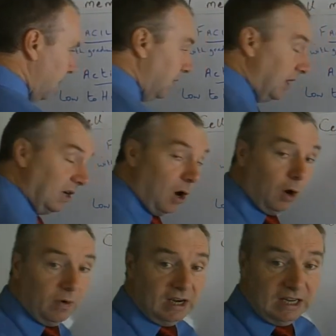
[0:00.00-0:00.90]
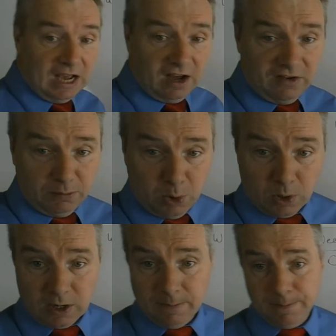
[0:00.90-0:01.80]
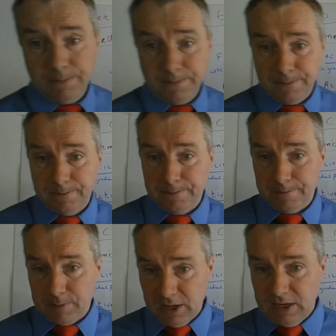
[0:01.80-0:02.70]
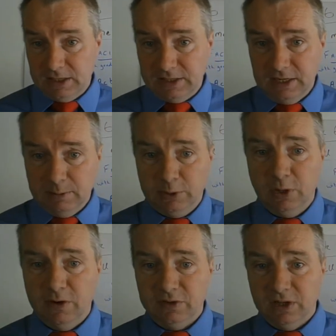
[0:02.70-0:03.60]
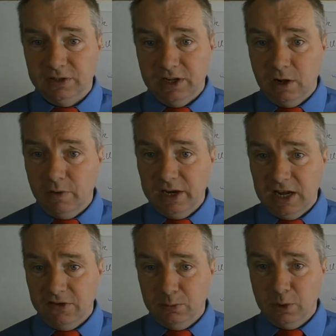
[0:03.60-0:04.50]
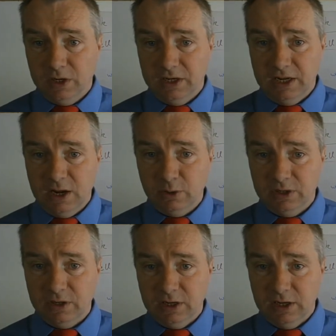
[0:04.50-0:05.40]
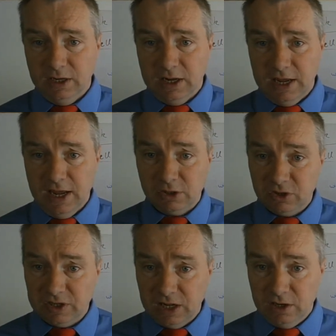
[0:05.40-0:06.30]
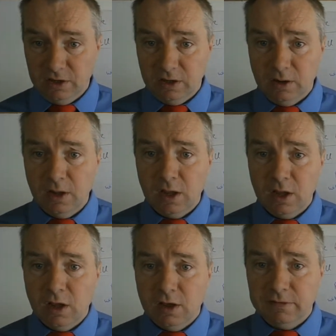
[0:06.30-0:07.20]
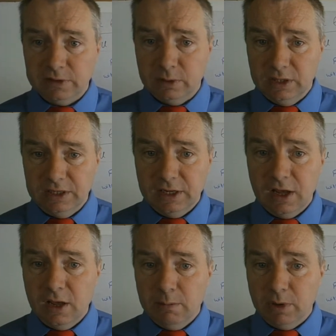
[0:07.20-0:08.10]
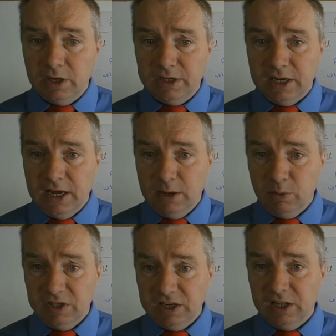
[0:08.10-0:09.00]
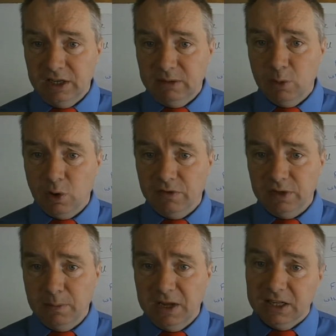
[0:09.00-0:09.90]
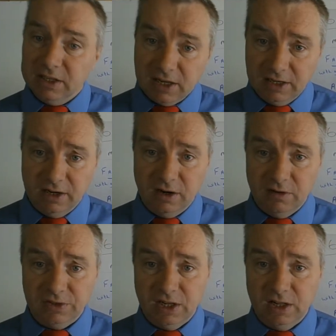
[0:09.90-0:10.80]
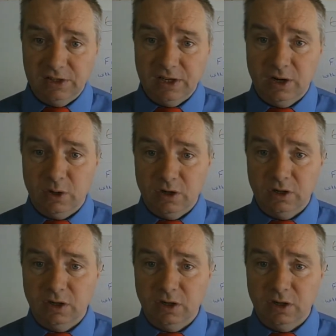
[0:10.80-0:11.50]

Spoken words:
That already have more, and that's the thing about nerve cells, they already have more than the extracellular fluid, but we still need more of them inside the nerve cells in order